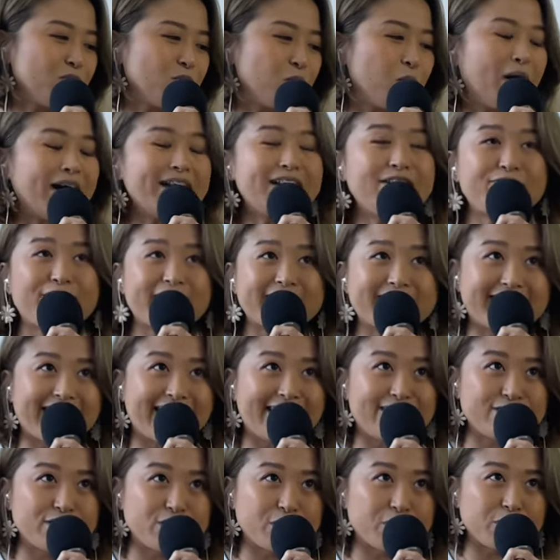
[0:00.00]
but what if I
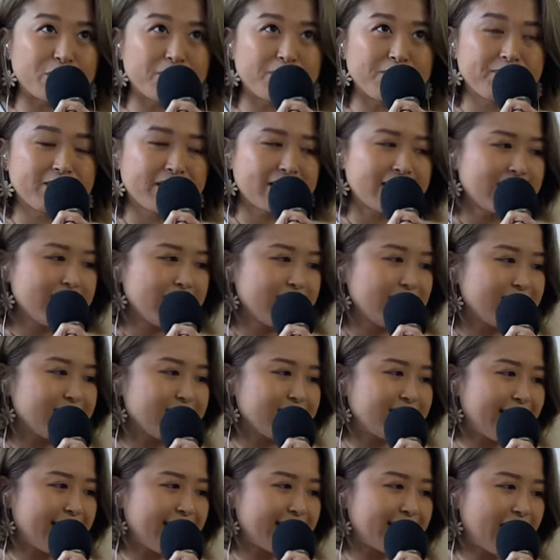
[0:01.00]
tell you?
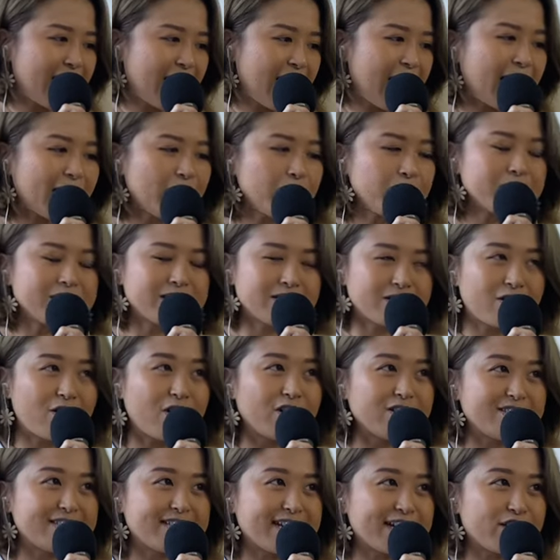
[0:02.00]
that I was a
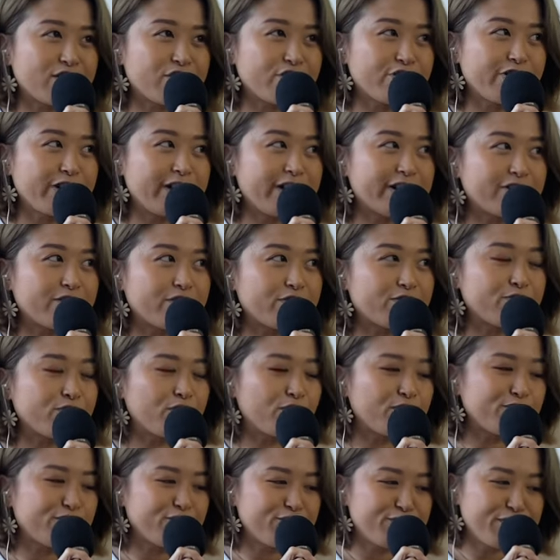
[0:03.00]
content creator
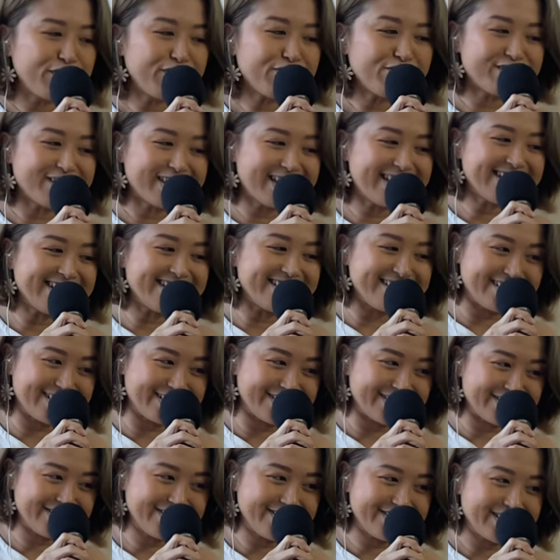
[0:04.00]
for 15
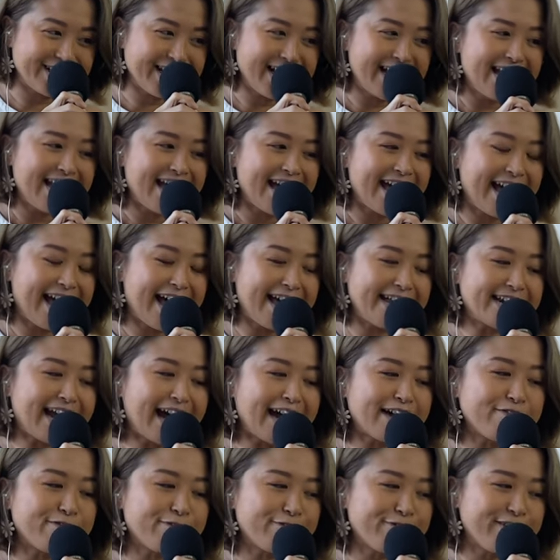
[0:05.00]
years and
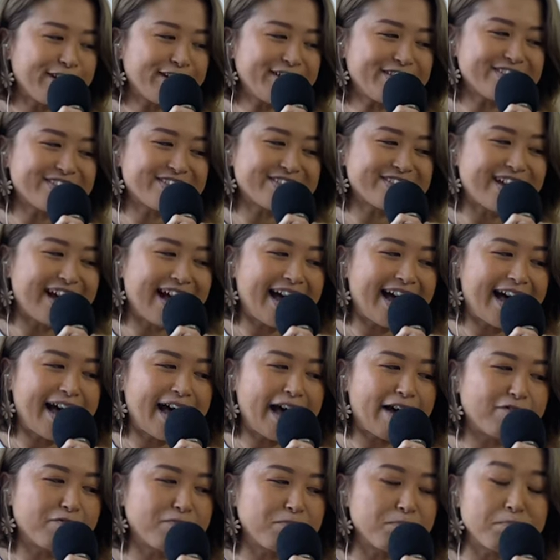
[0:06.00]
I failed to
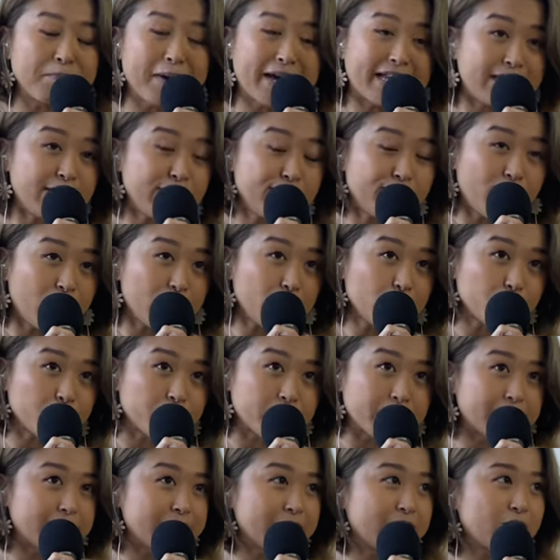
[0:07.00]
have many
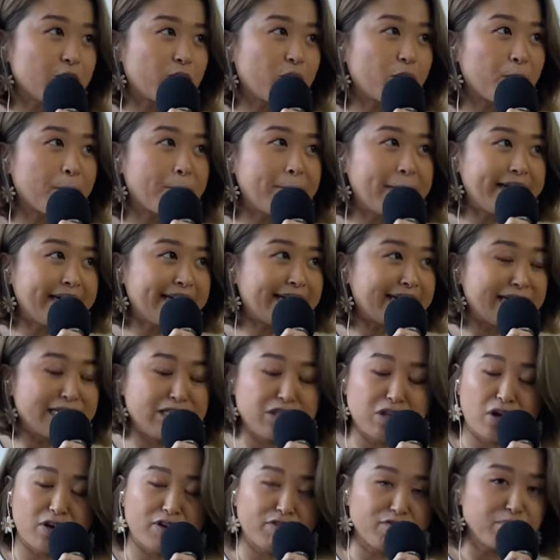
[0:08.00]
followers or make
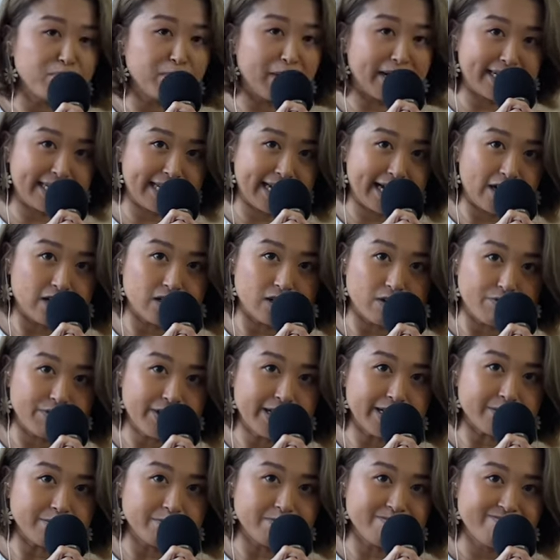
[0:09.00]
a lot of money out of
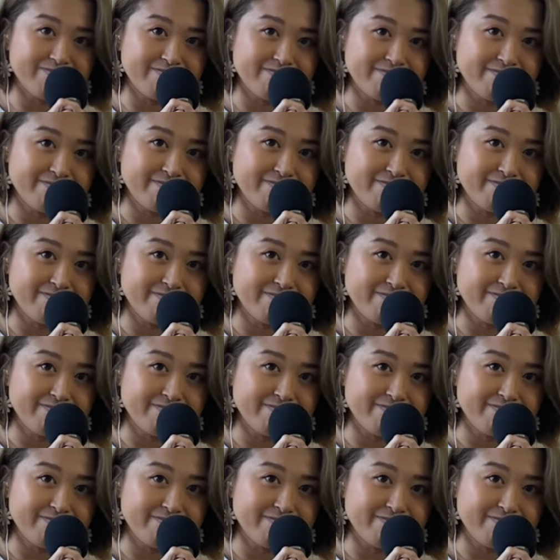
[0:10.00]
it.